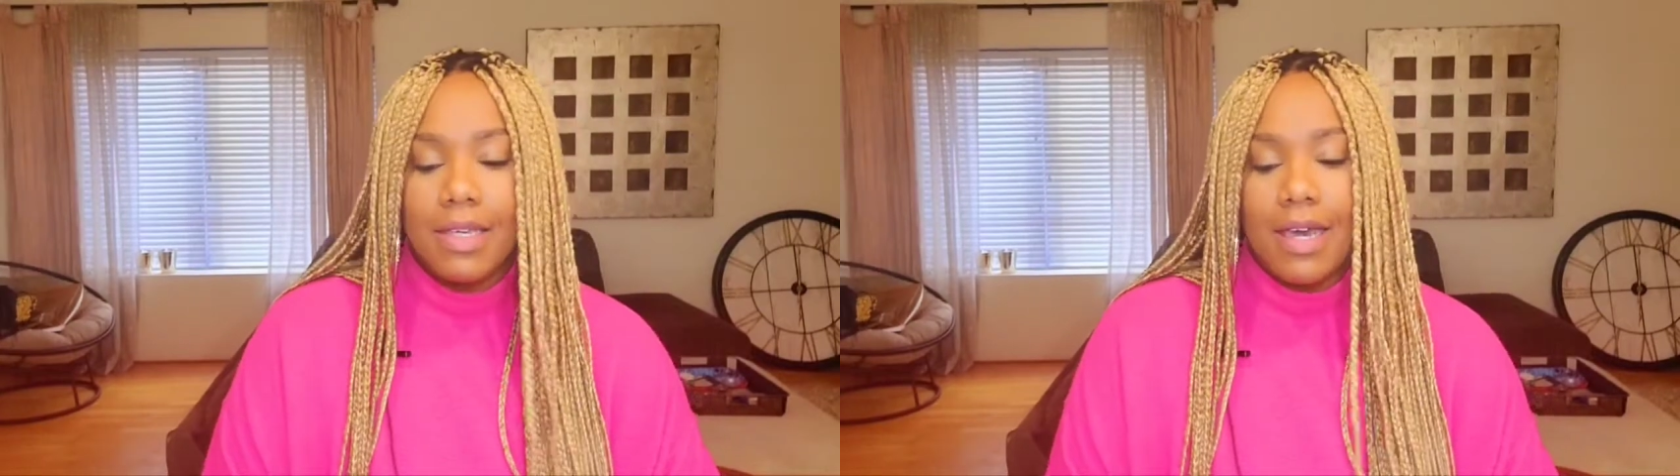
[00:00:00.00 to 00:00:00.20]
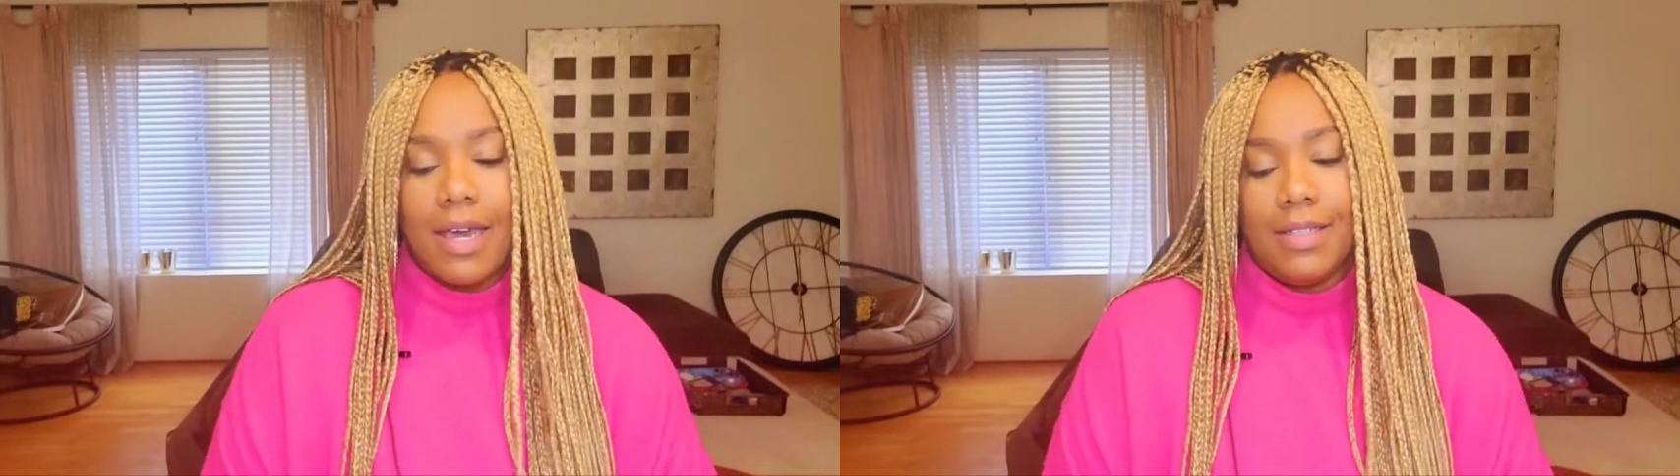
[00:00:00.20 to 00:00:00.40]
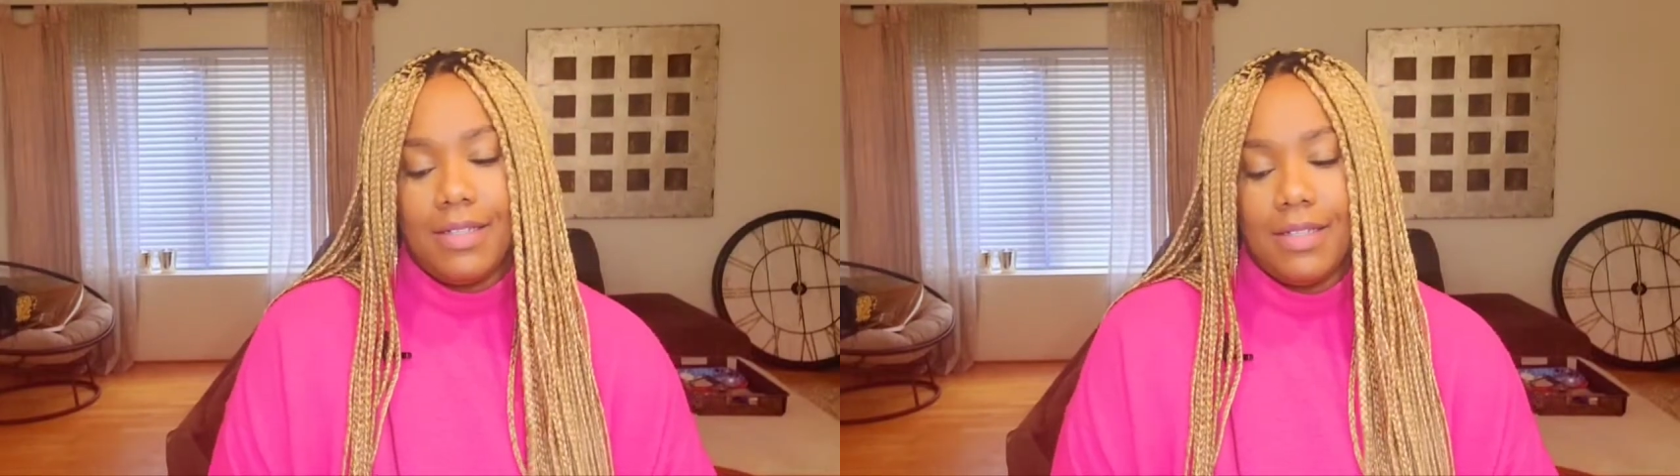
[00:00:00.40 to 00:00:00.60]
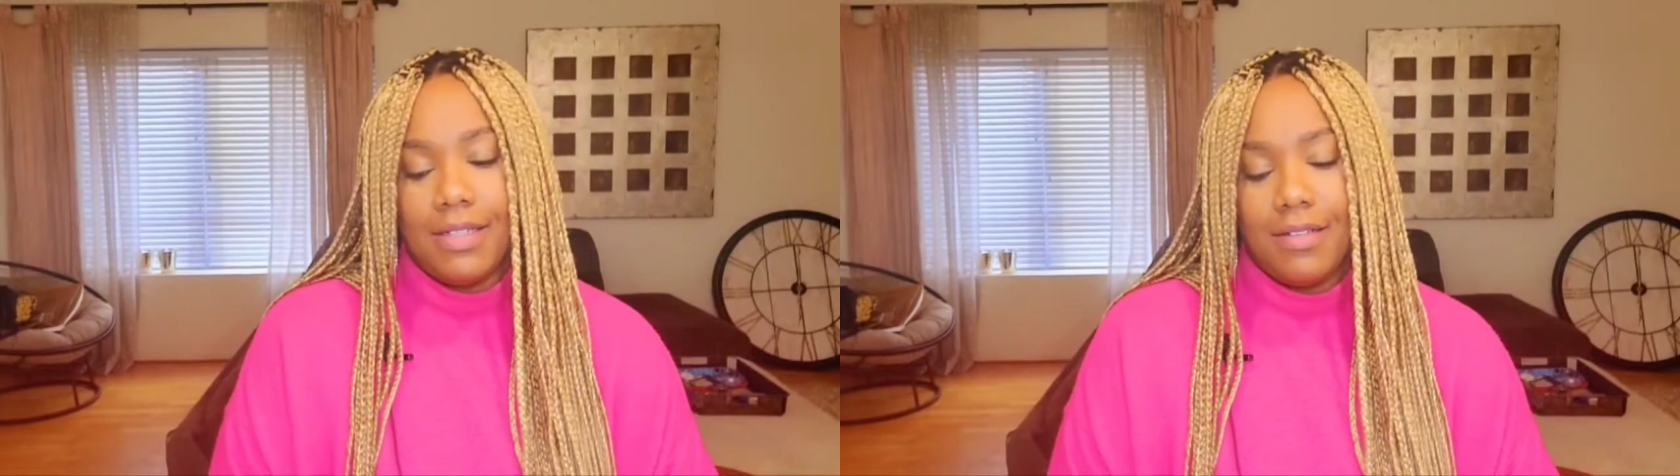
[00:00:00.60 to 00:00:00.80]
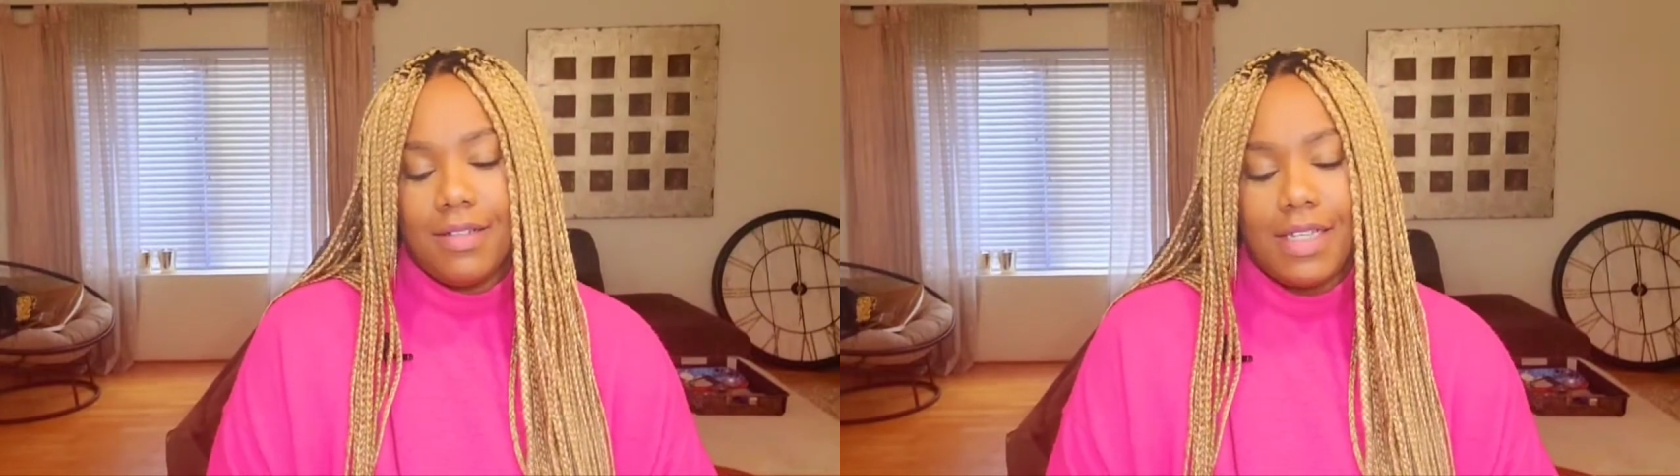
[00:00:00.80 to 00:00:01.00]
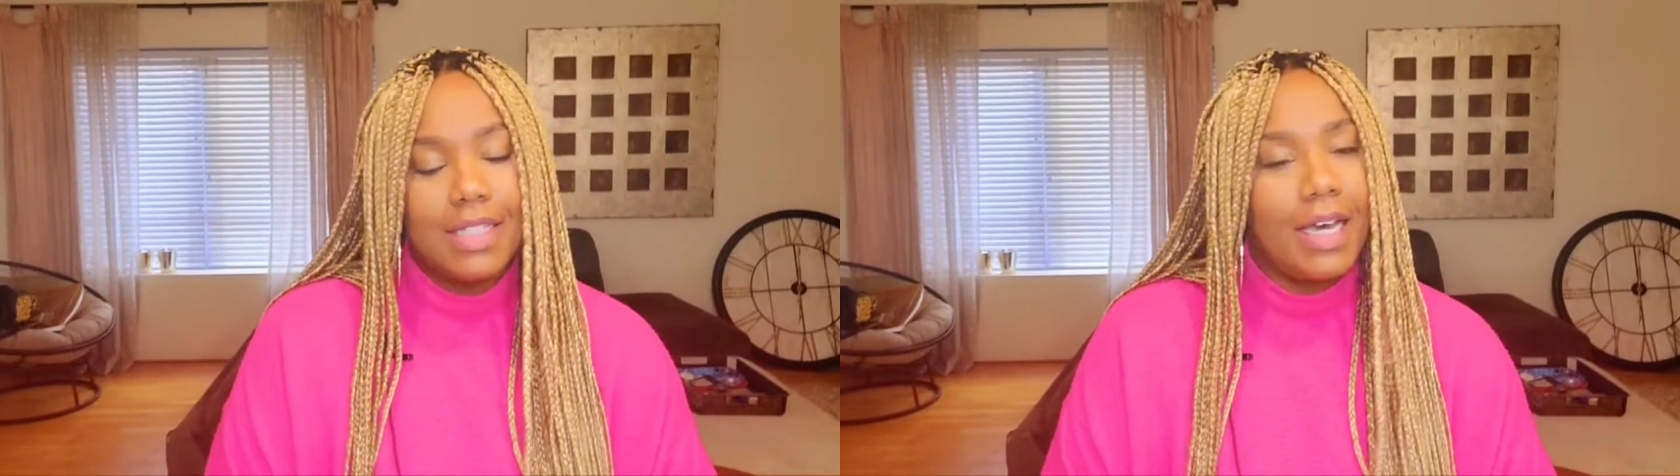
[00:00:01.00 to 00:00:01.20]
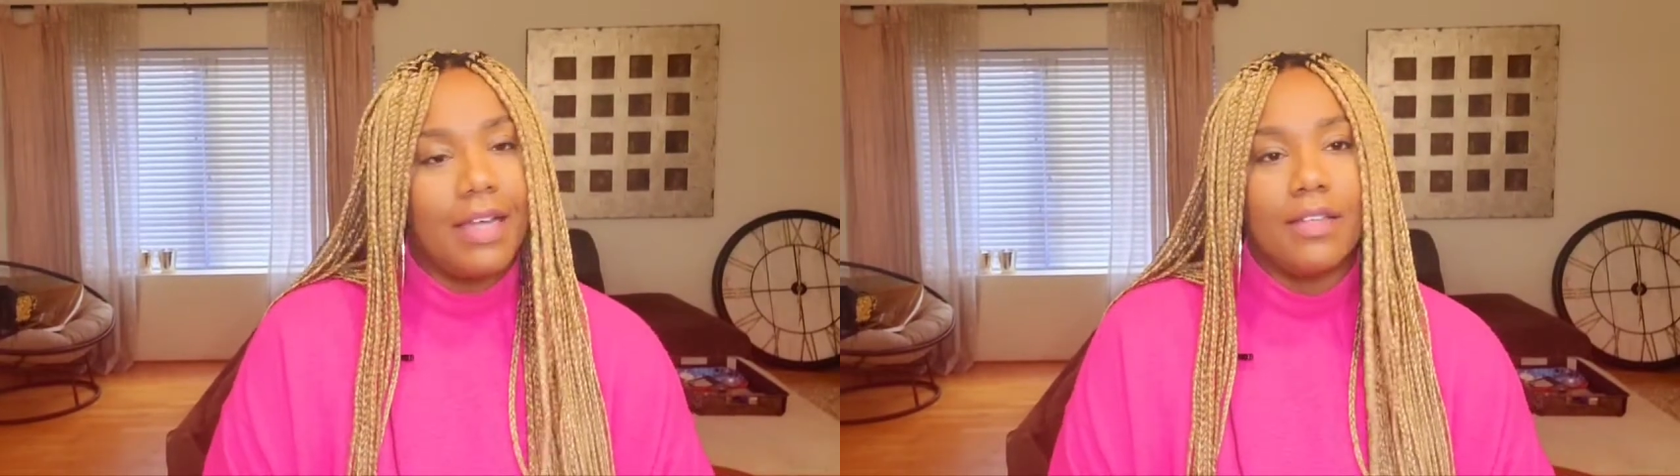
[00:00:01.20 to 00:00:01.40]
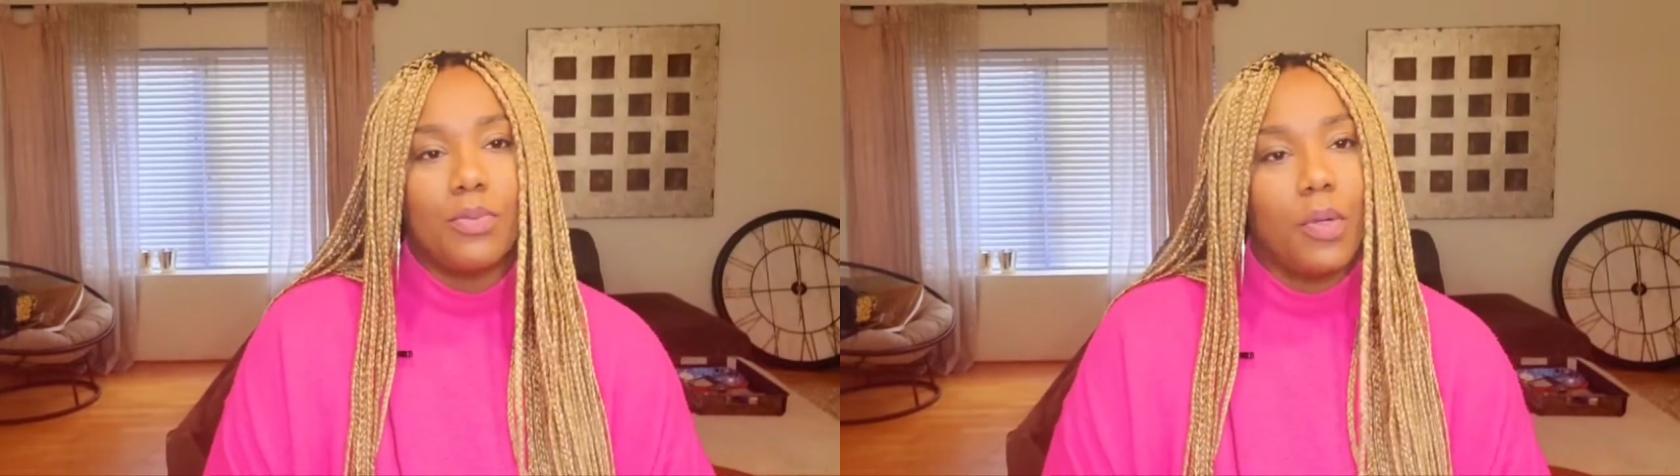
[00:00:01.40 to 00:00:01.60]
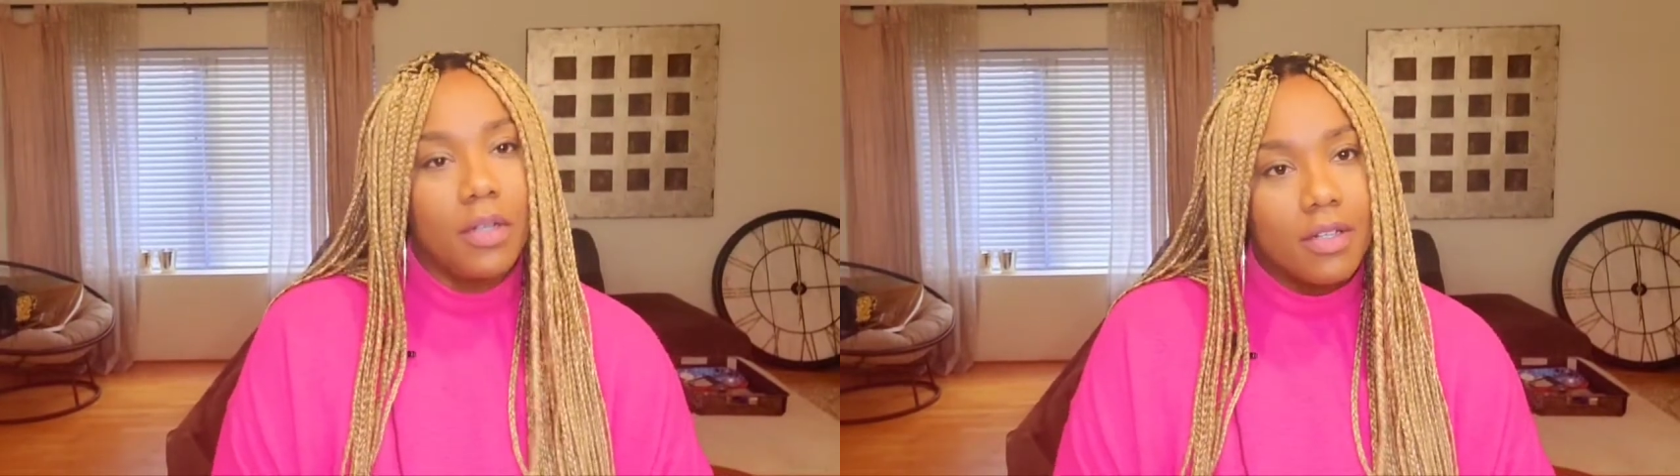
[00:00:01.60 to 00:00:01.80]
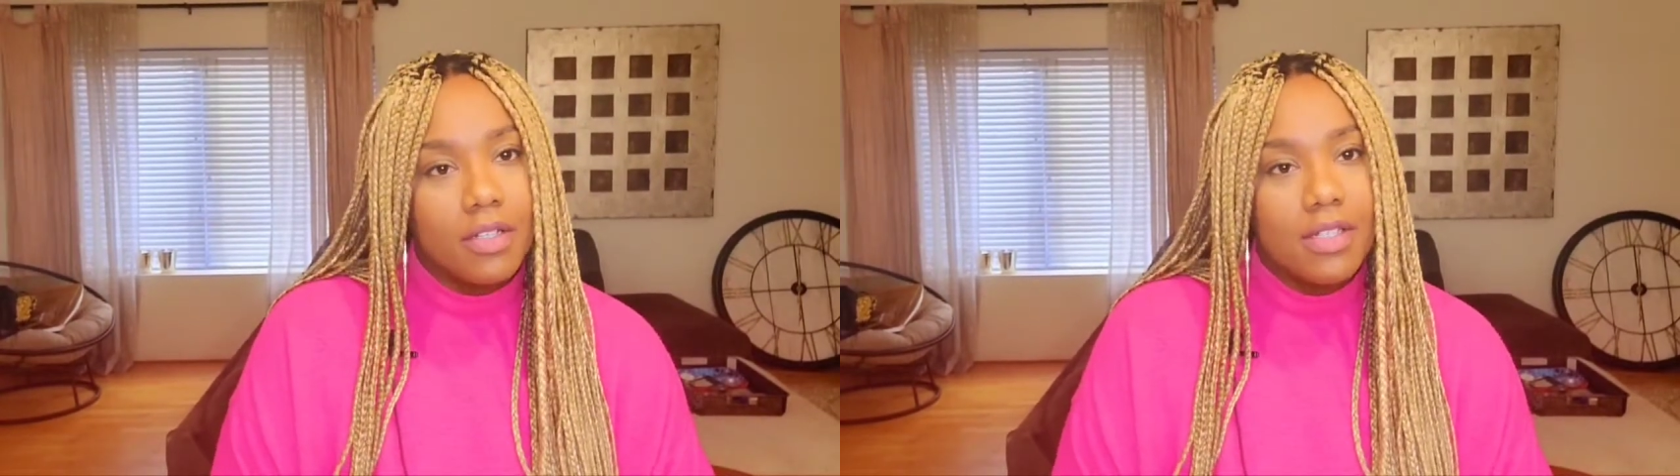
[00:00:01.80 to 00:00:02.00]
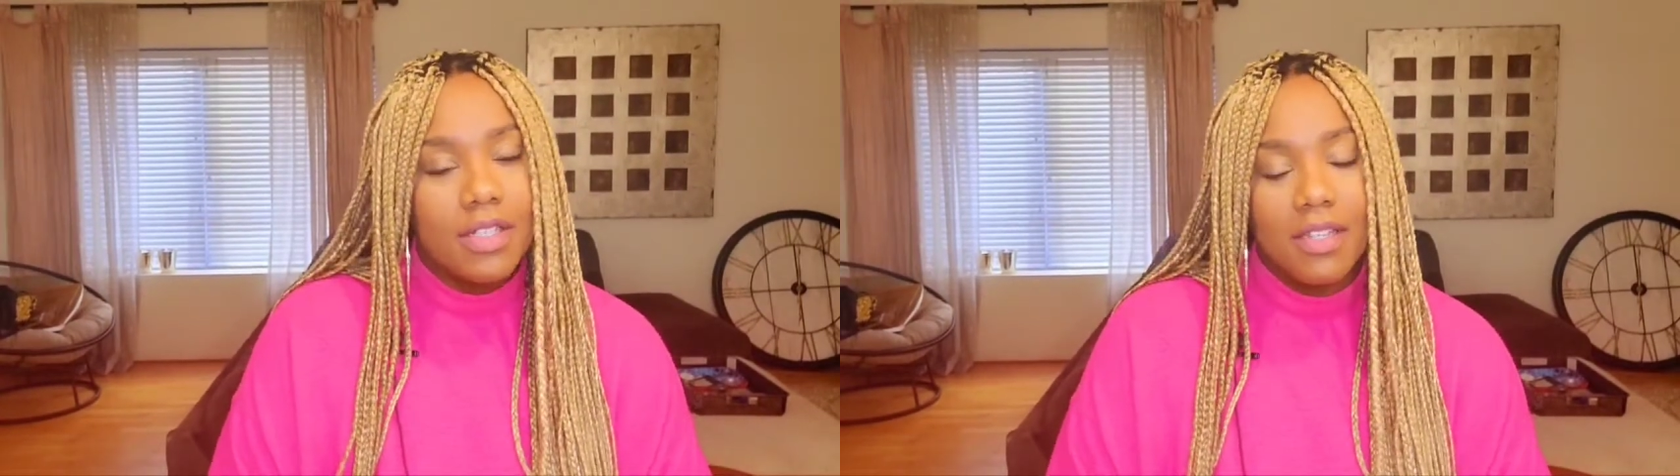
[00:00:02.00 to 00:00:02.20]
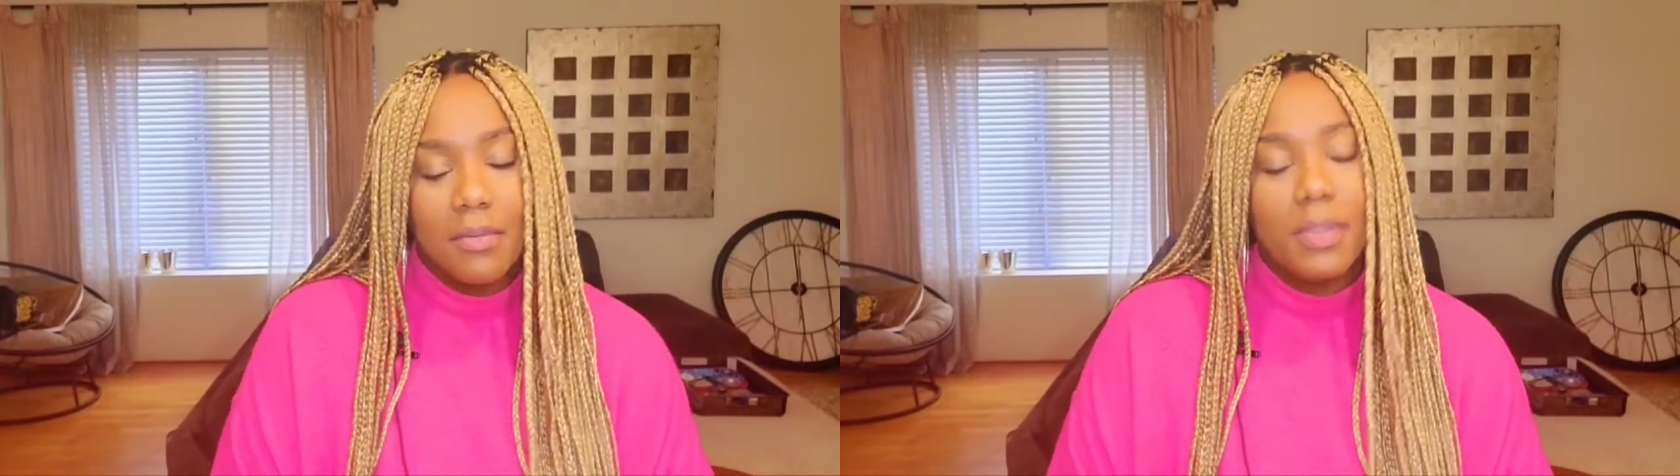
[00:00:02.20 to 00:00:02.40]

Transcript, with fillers: ass. That's not how this works,